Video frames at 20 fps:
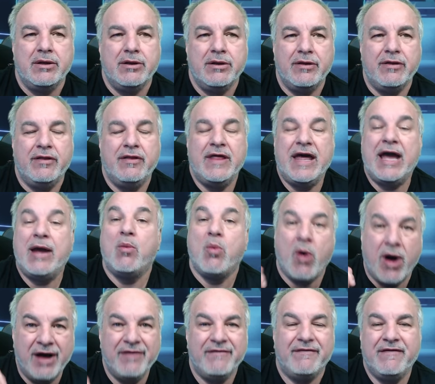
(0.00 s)
they
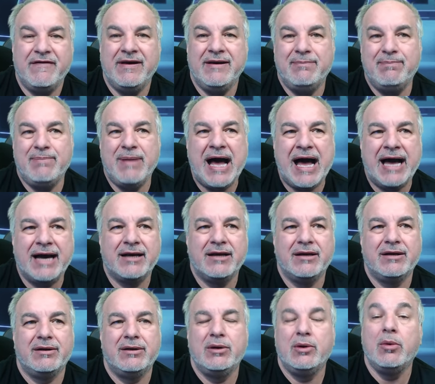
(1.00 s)
want
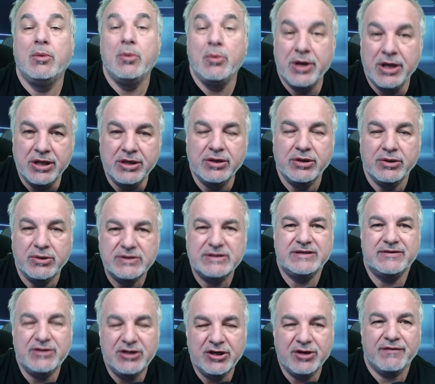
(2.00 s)
feedback, we
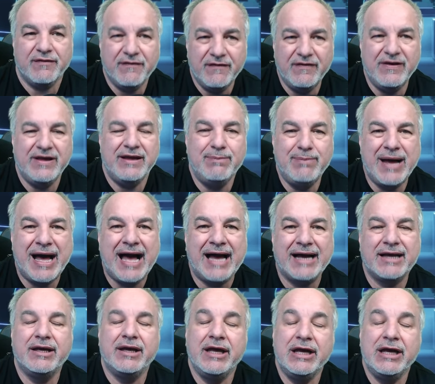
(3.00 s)
use your feedback.